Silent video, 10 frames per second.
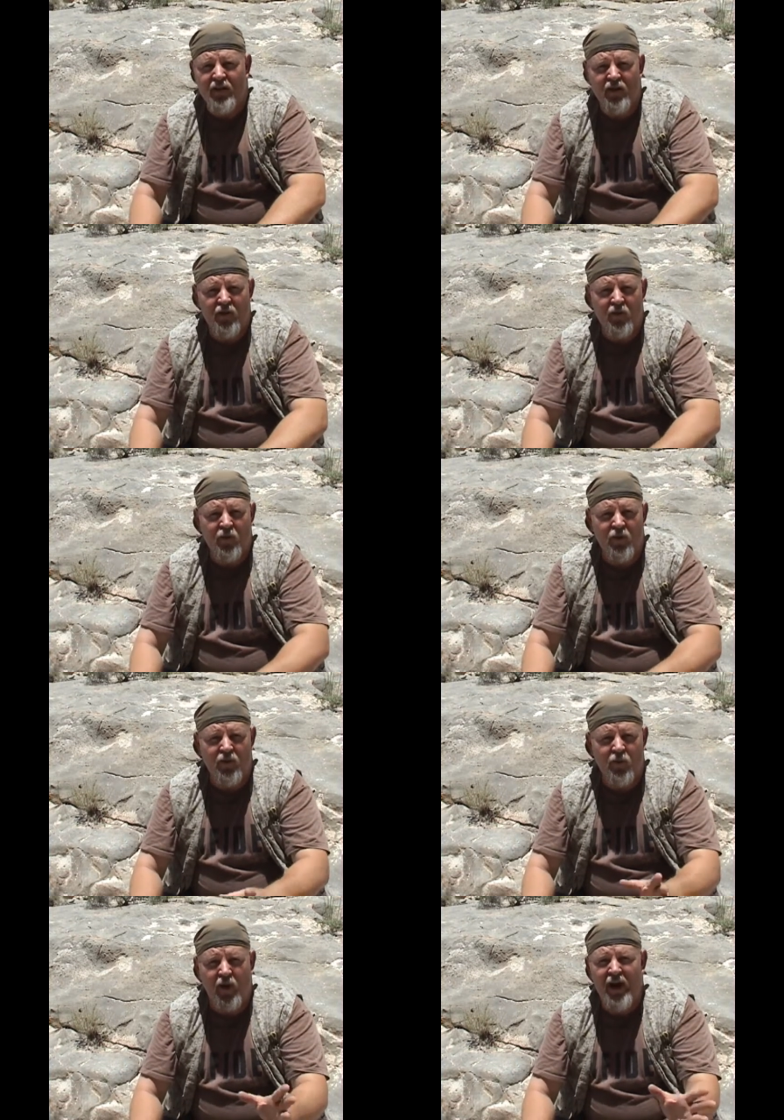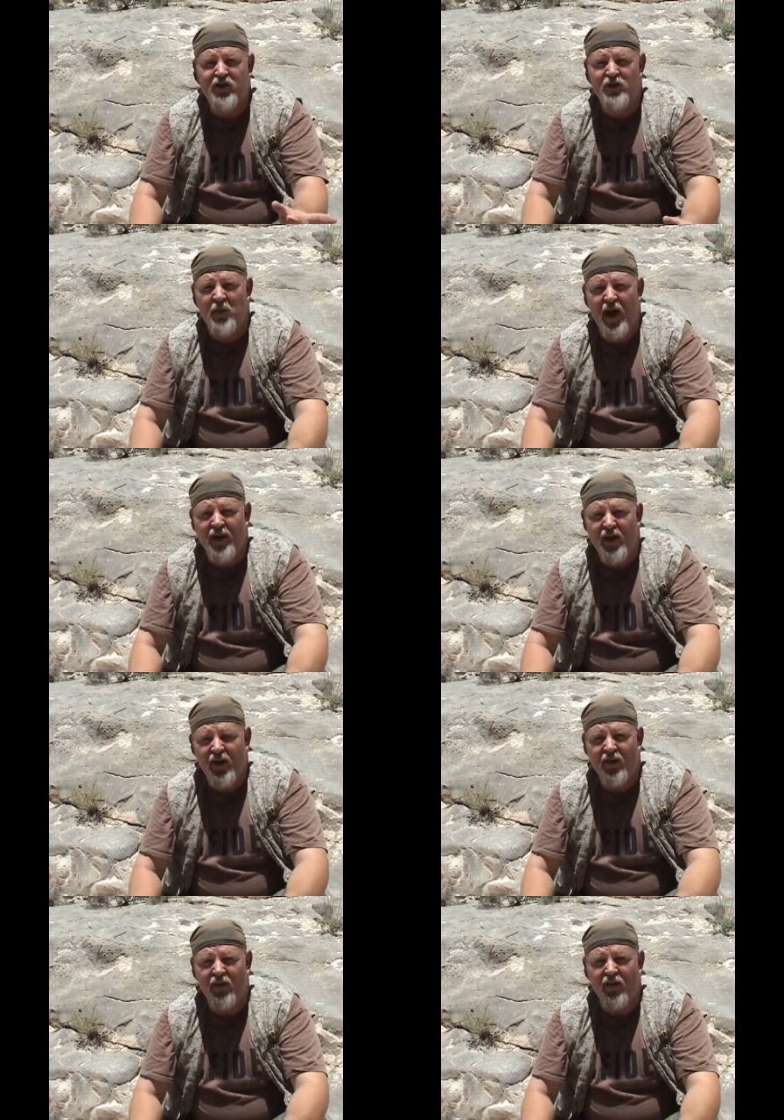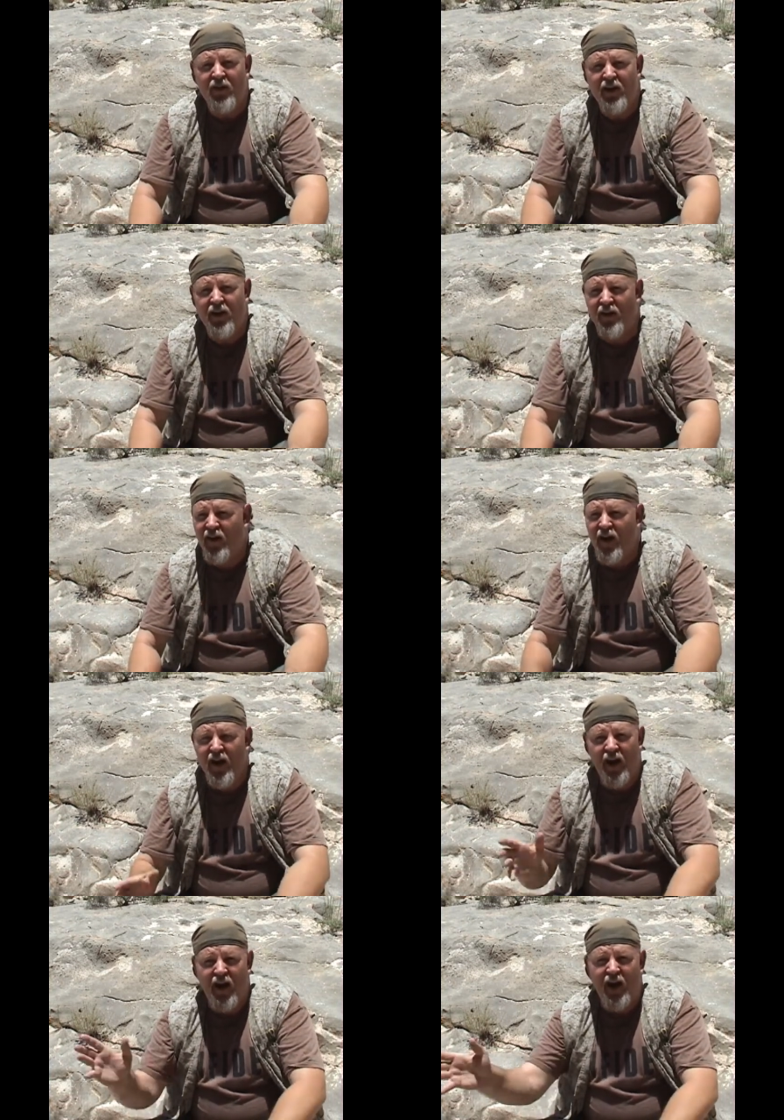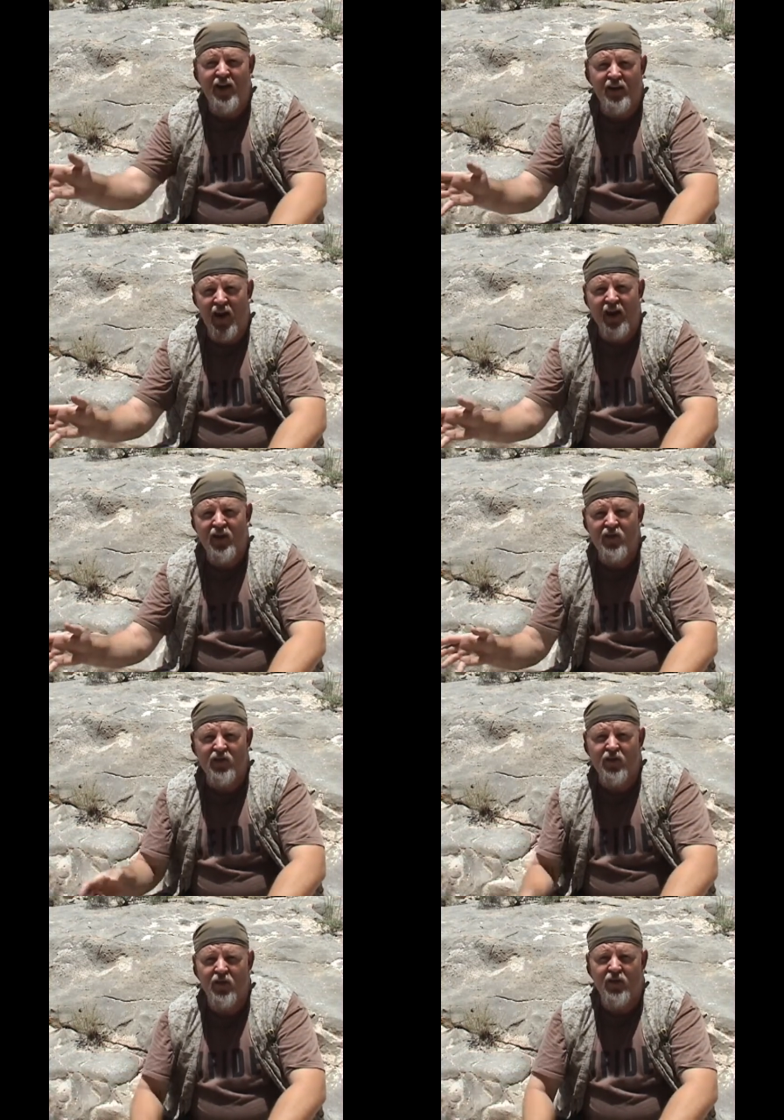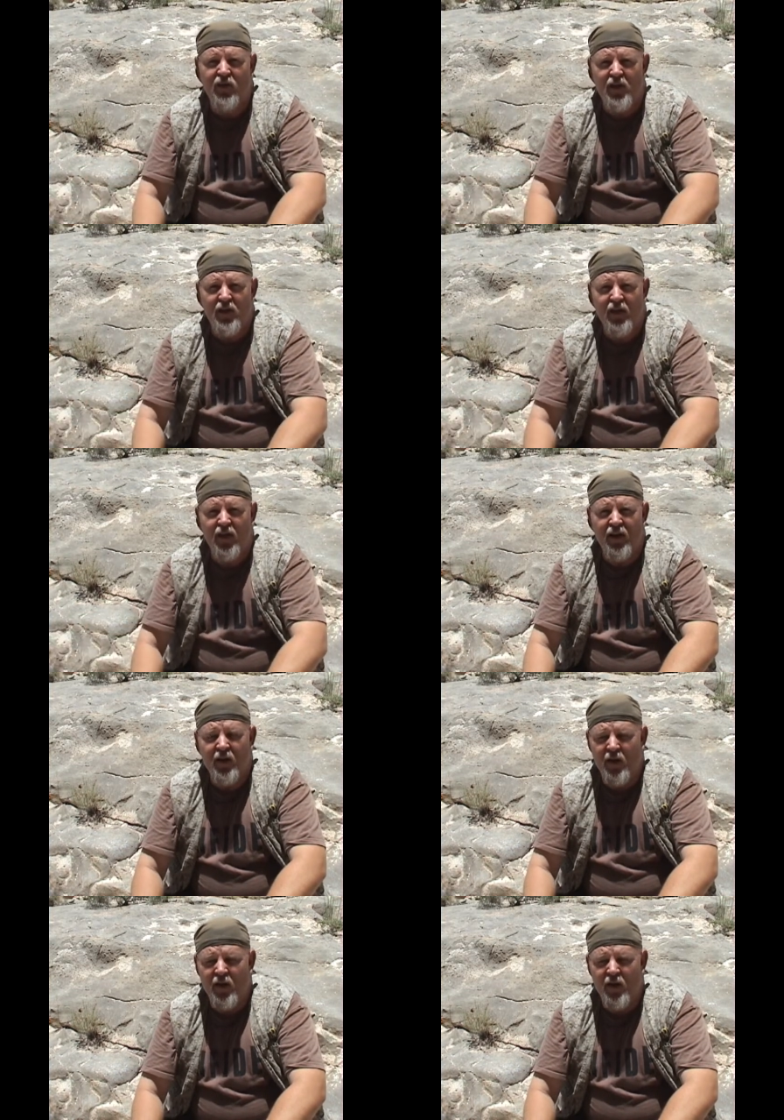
You know, well, what I just made here or learned here, I can I can use it for this other thing.